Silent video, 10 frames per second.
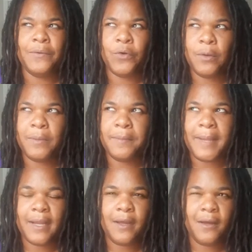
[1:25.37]
Norma
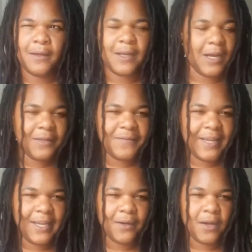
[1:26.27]

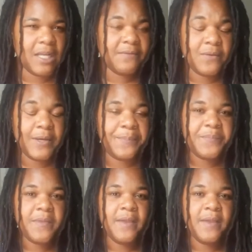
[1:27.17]
McConnevoy.